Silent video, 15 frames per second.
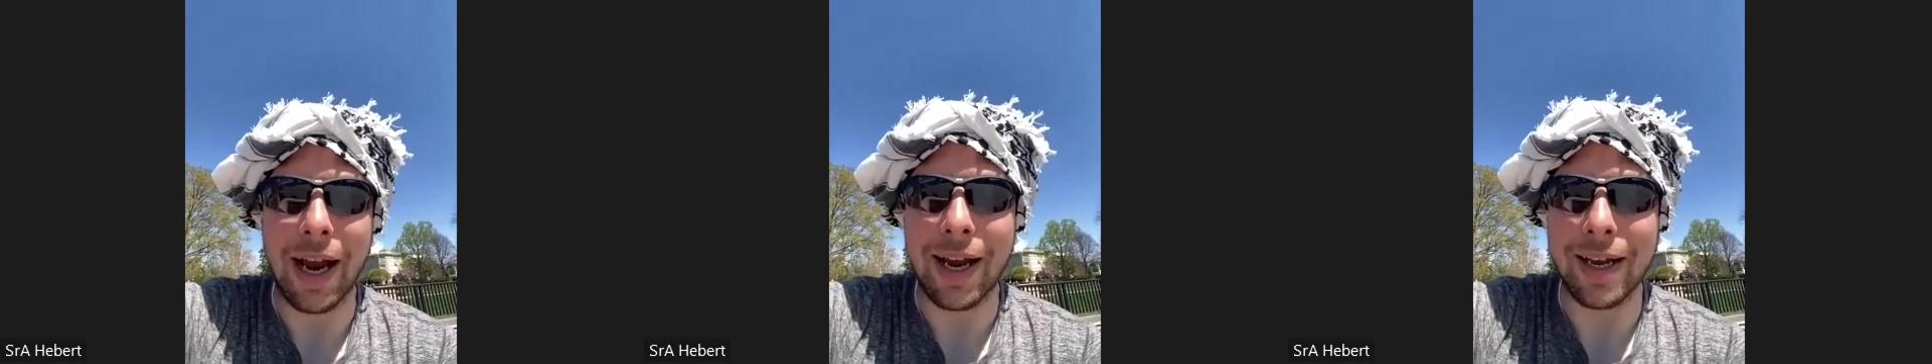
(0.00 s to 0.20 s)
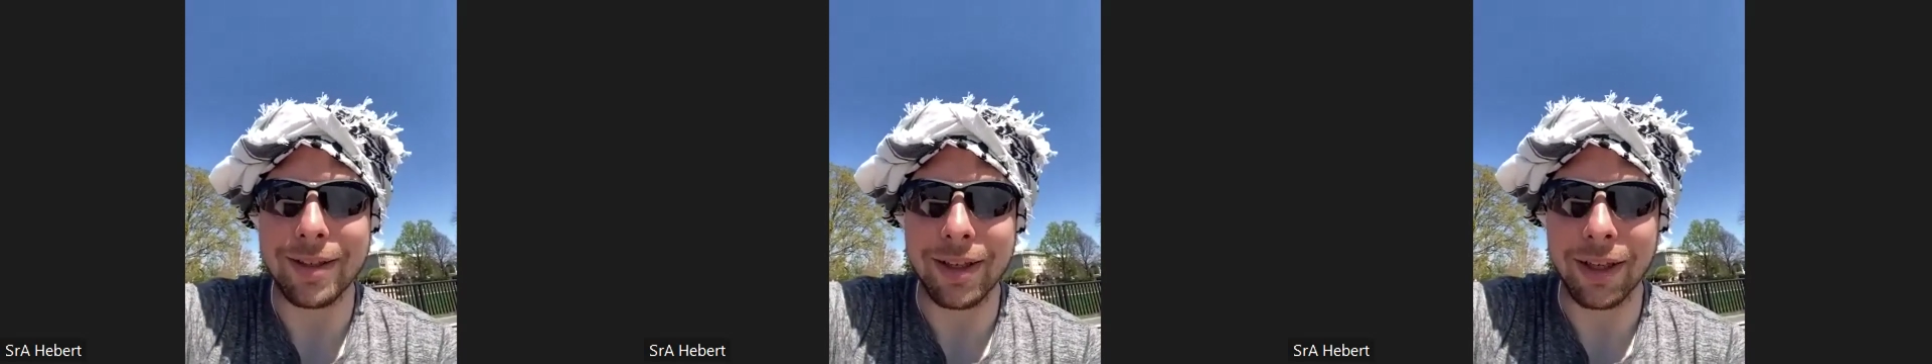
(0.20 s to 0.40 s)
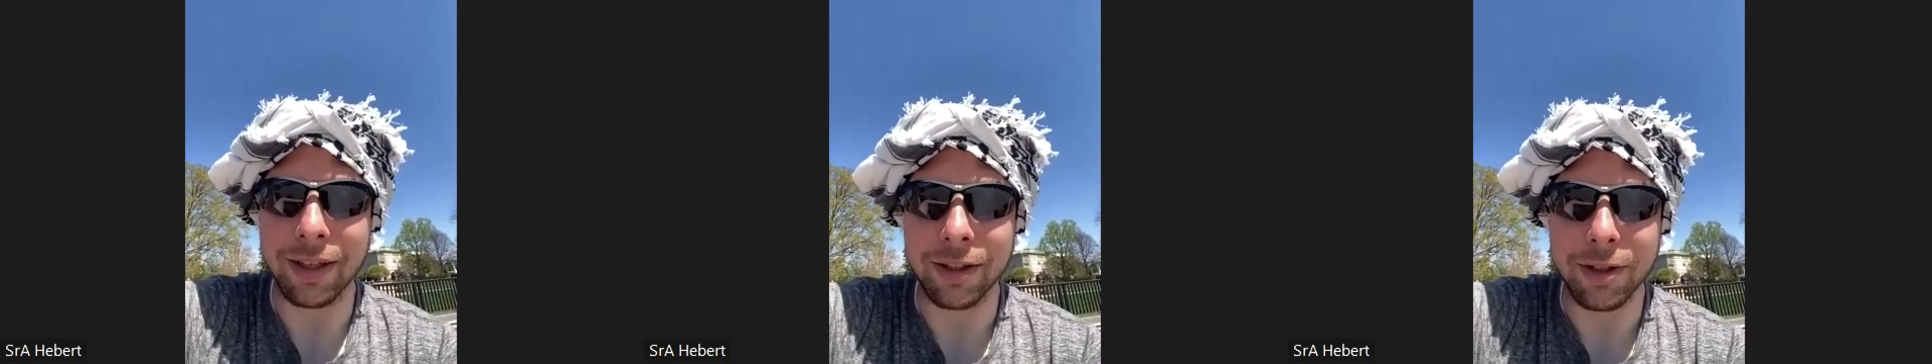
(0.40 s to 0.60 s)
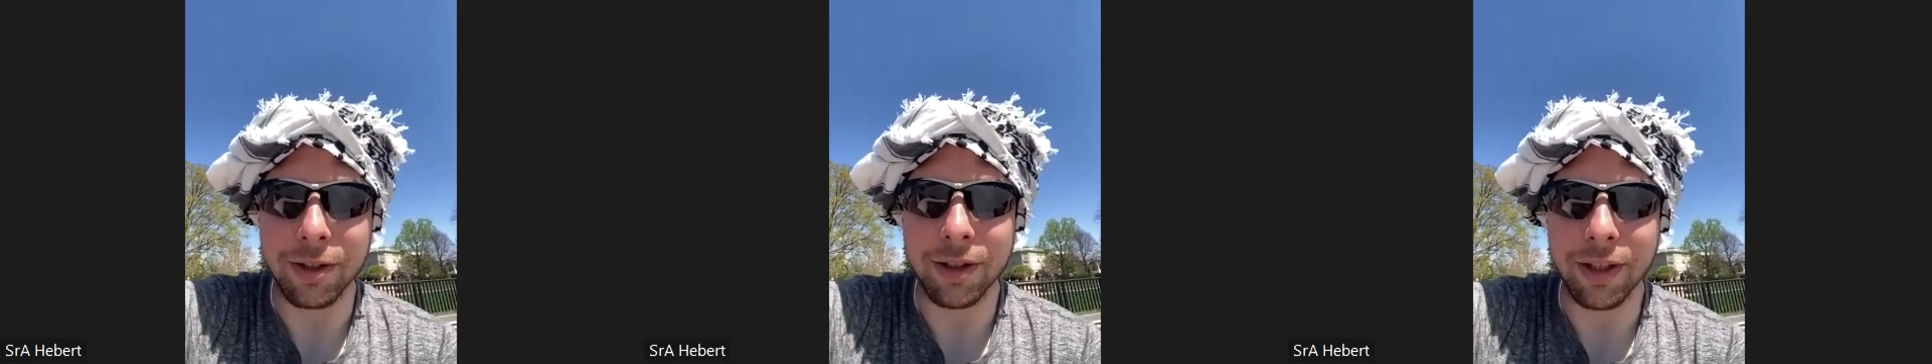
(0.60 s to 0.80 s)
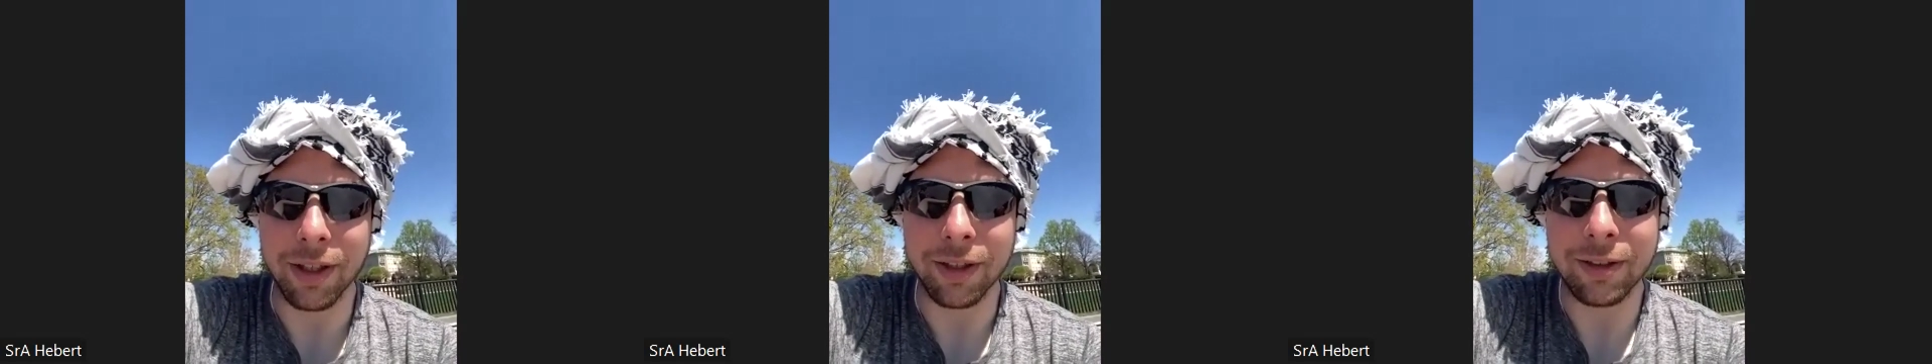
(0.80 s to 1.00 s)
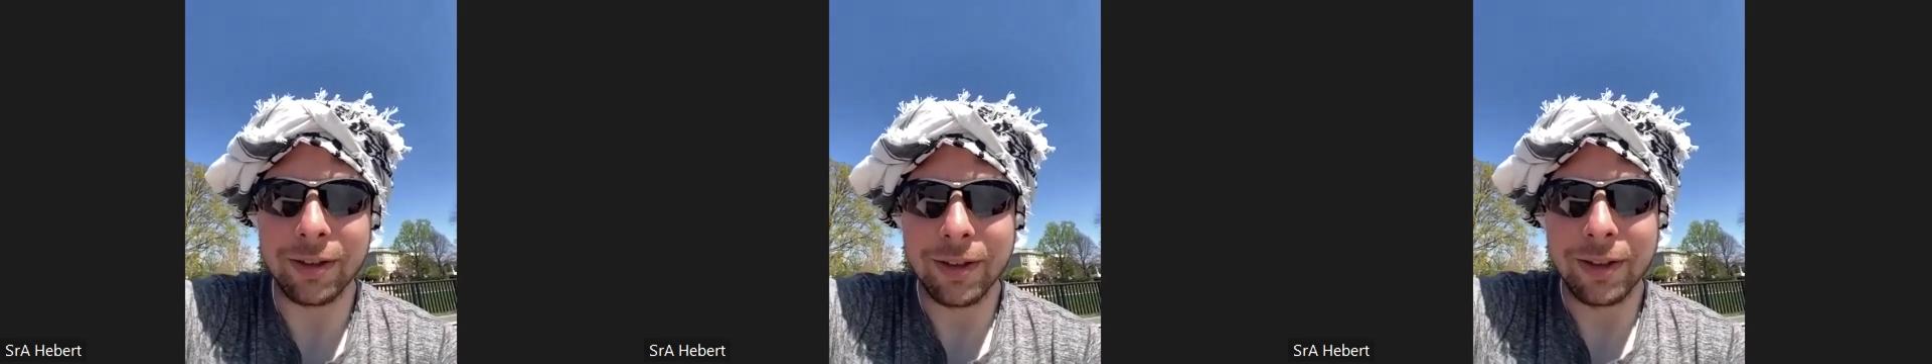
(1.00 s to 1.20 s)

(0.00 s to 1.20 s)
asking to get